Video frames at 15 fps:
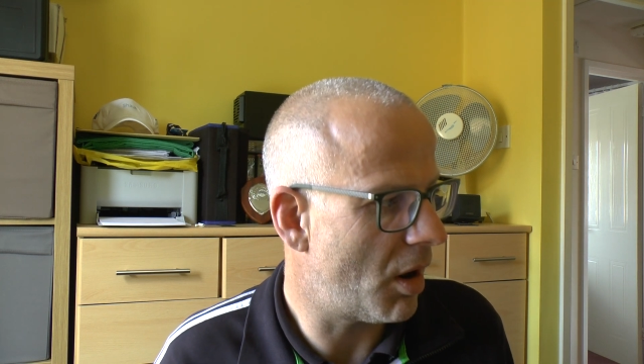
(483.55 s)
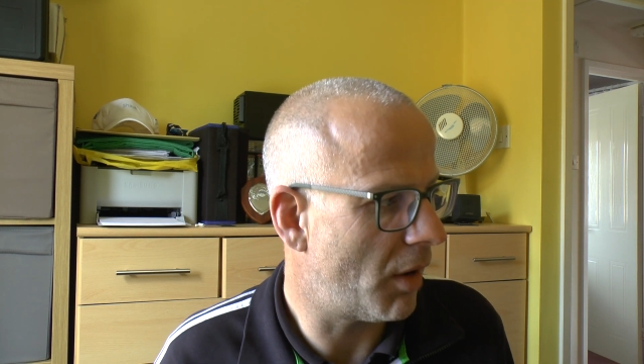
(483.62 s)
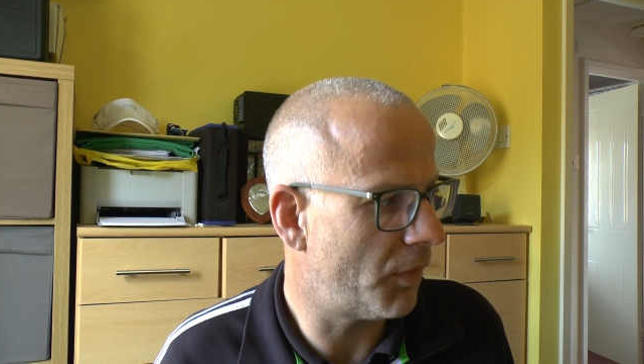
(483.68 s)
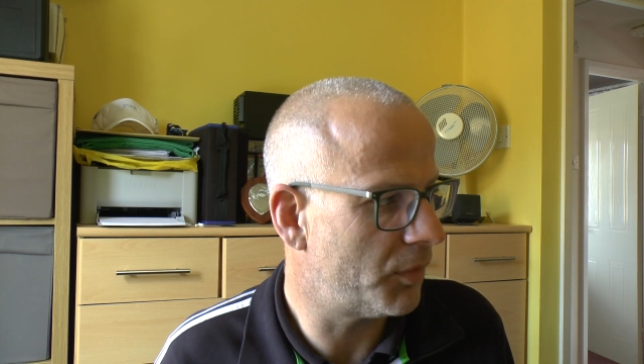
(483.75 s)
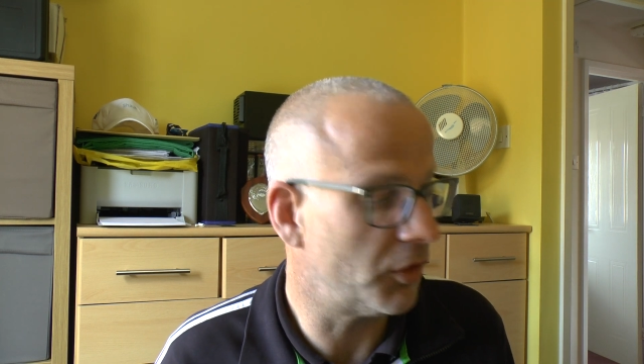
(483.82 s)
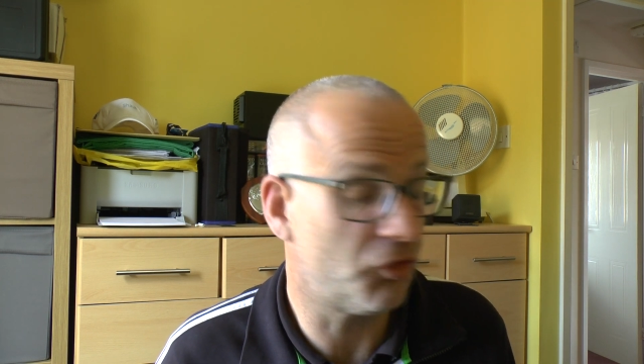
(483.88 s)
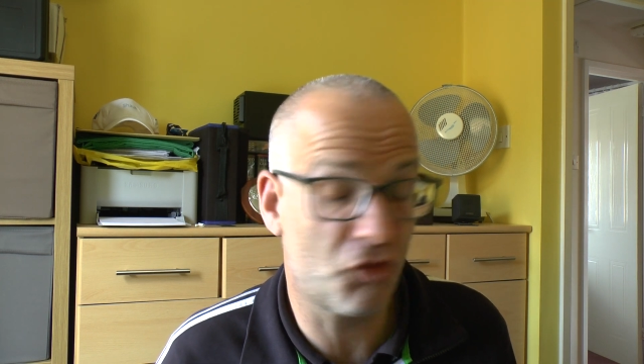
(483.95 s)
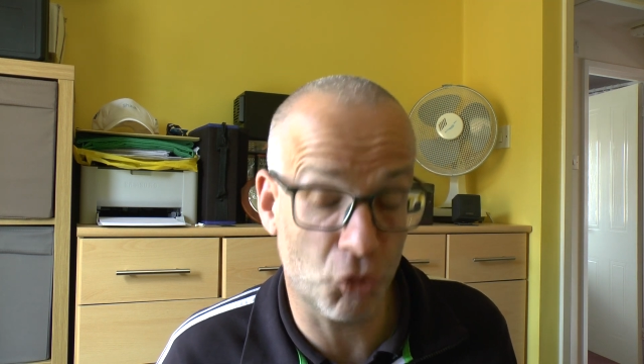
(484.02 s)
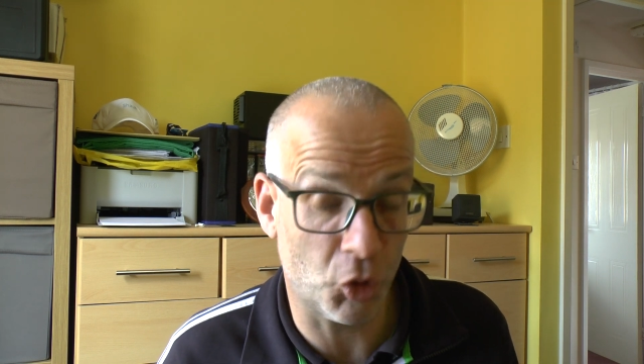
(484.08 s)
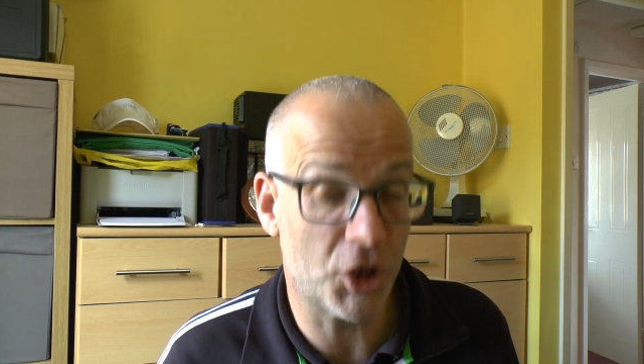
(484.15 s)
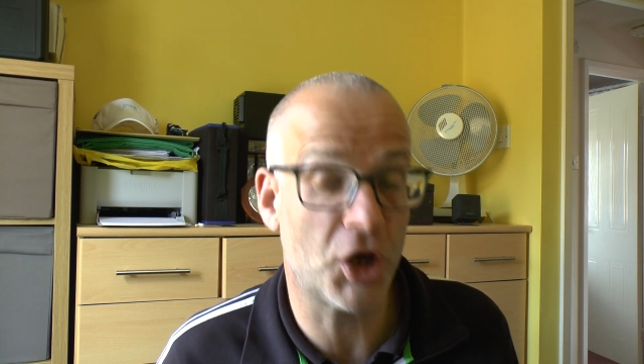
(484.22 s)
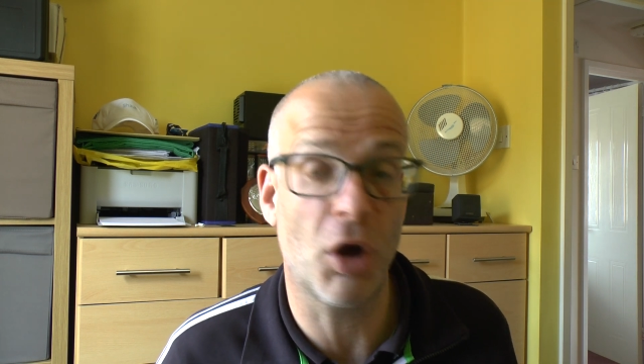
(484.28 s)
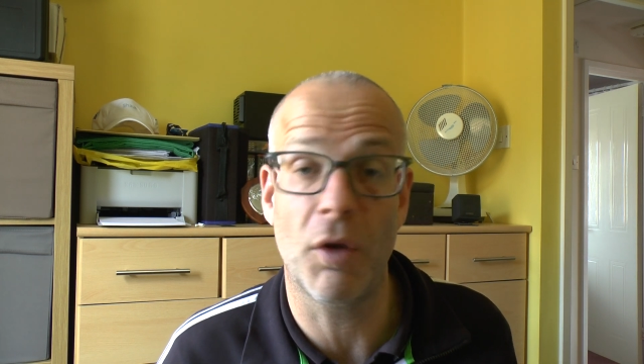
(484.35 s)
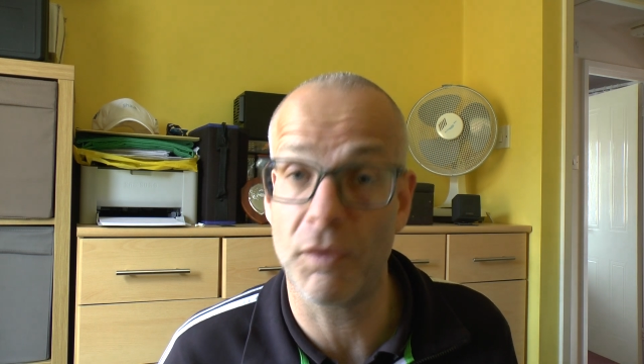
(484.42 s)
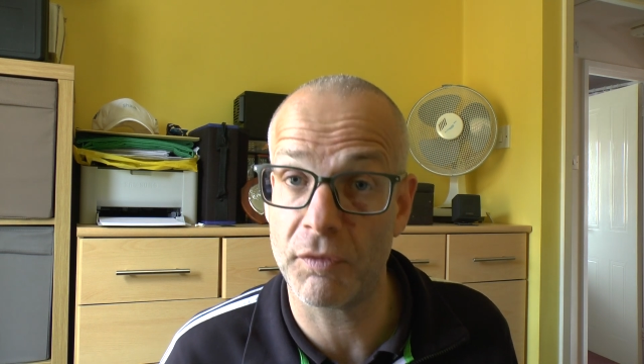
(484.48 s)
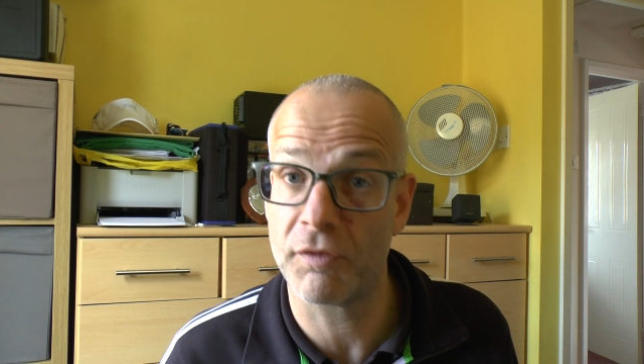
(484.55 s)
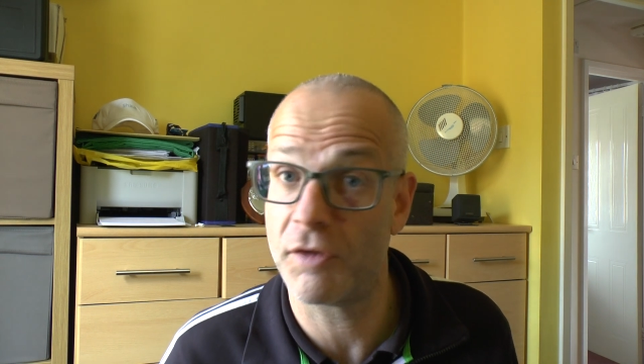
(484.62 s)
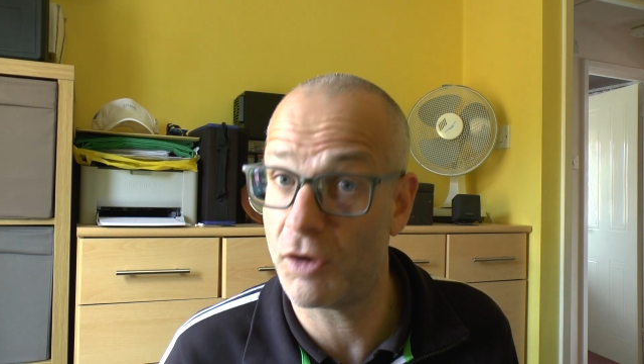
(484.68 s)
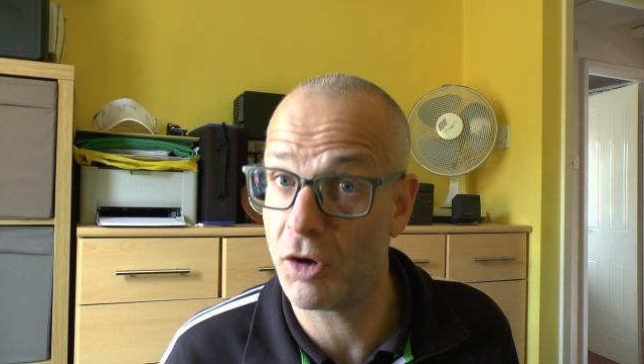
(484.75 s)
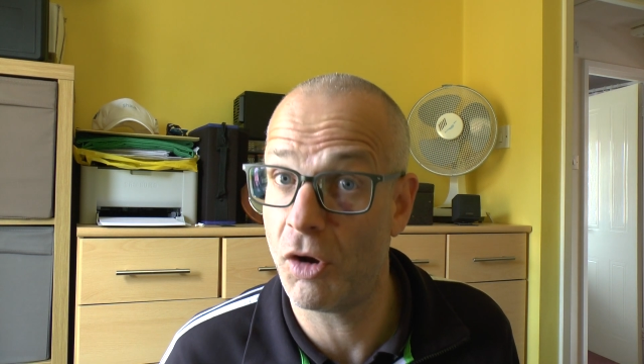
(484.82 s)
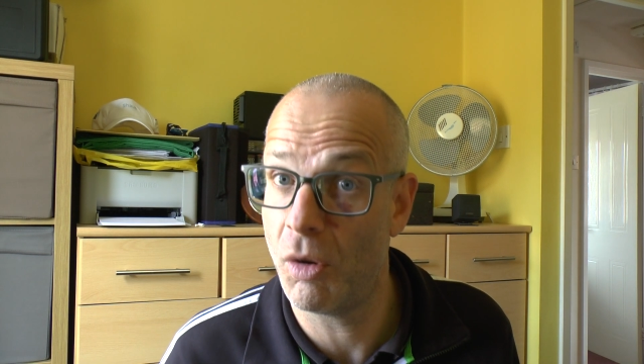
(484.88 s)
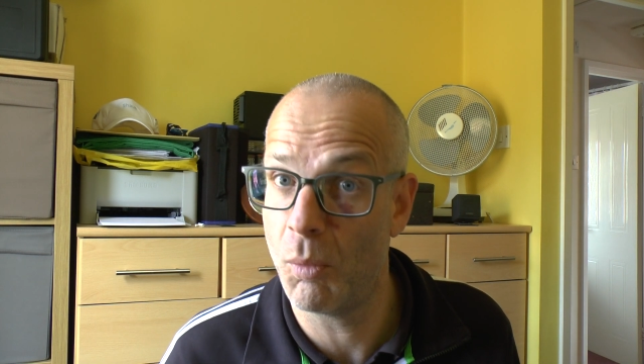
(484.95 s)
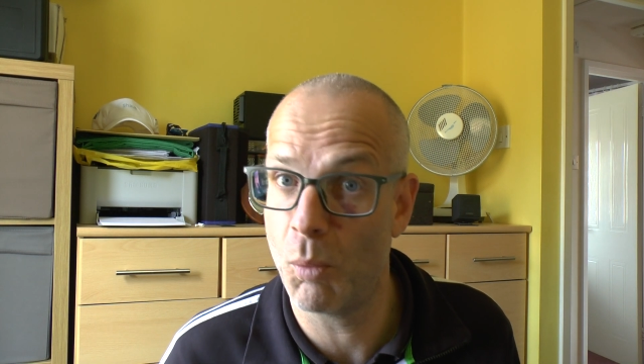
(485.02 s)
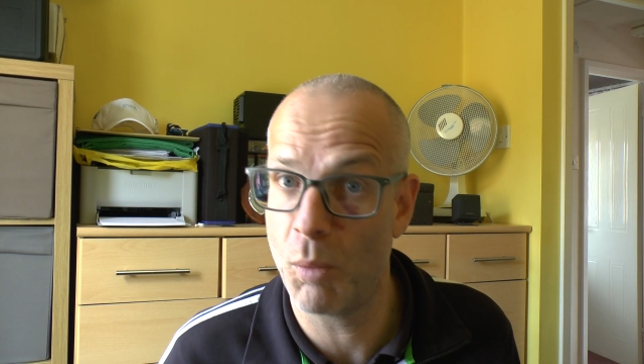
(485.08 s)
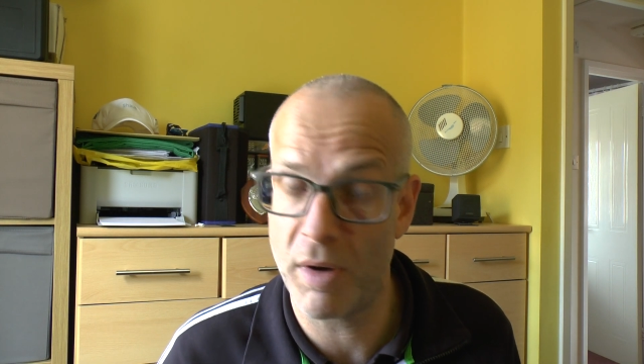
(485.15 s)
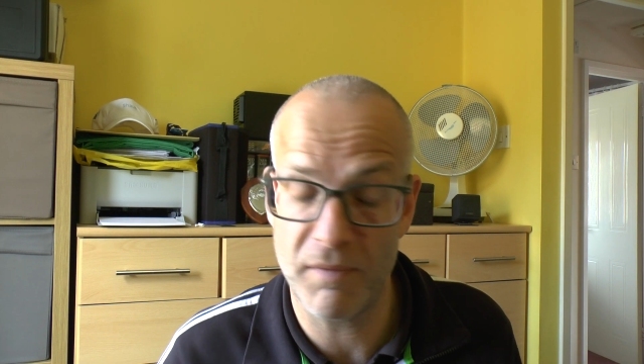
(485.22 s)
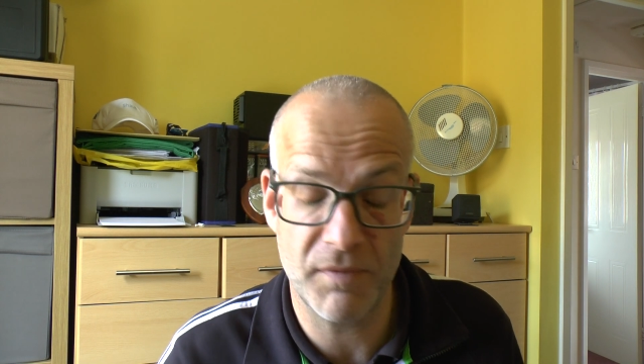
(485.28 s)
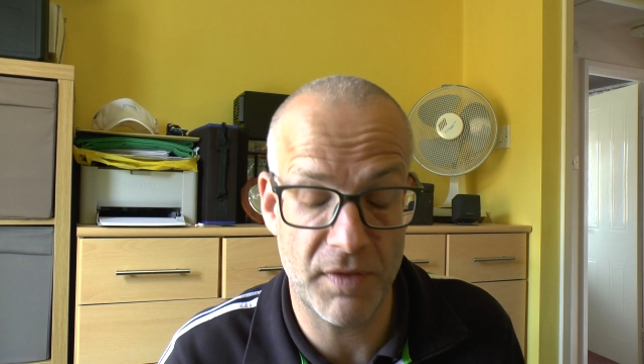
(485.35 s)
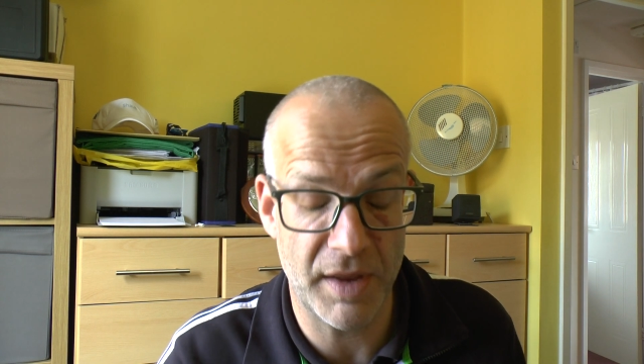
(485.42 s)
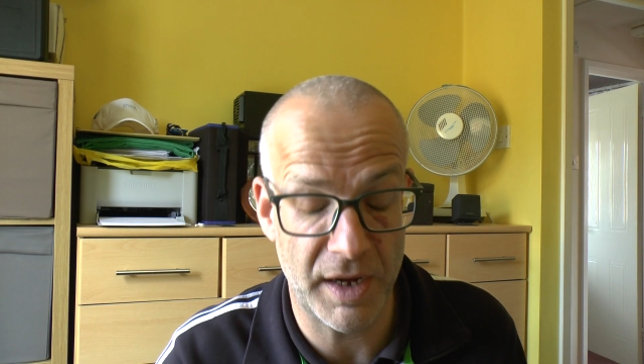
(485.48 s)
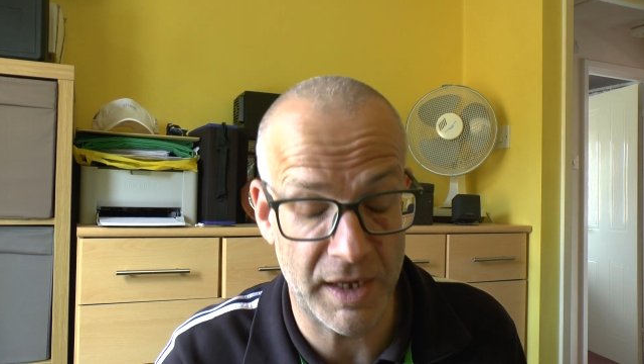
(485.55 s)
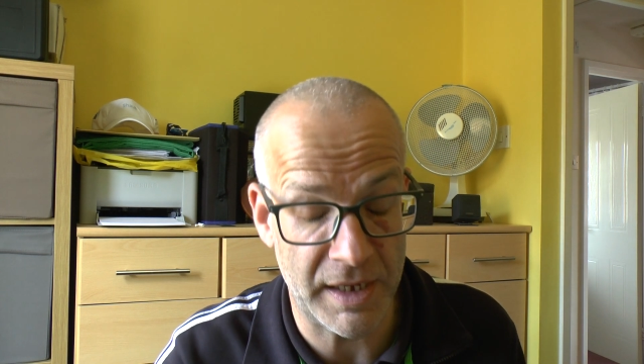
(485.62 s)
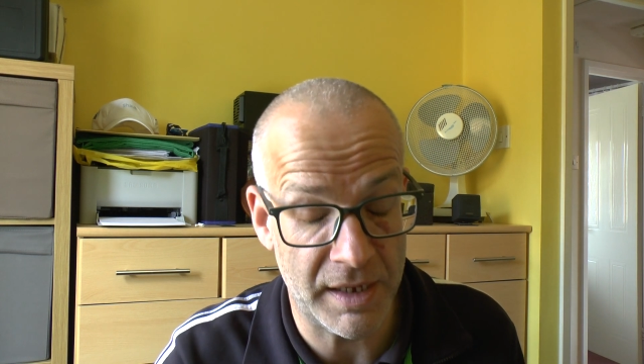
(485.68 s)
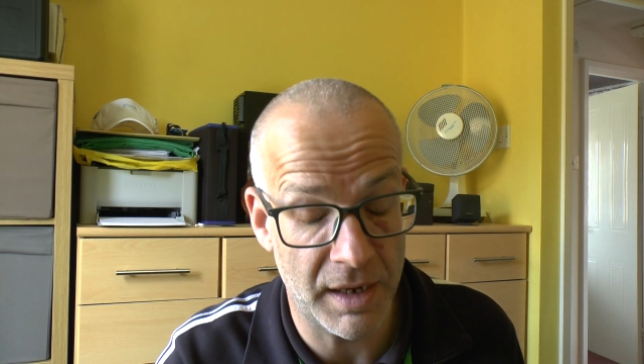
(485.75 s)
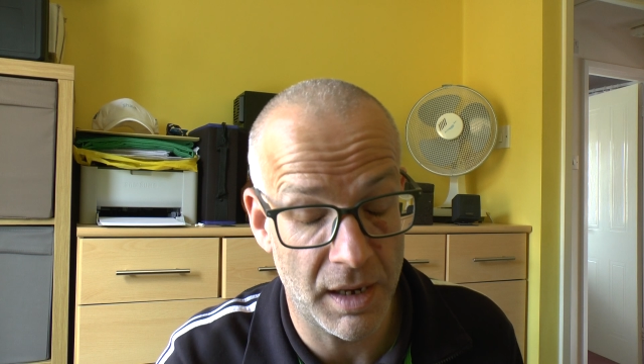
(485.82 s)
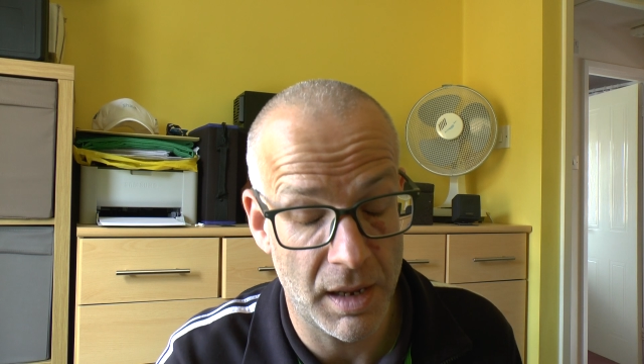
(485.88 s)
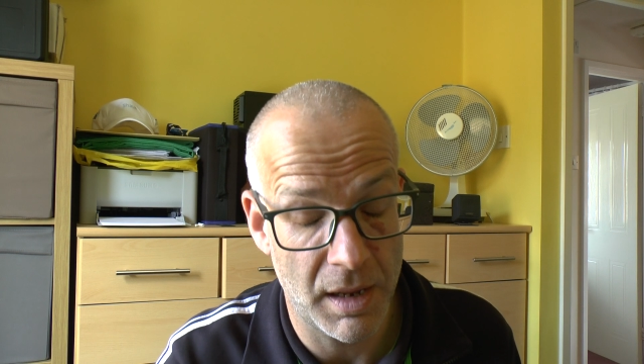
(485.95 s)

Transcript: on the Joy-Cons that come with the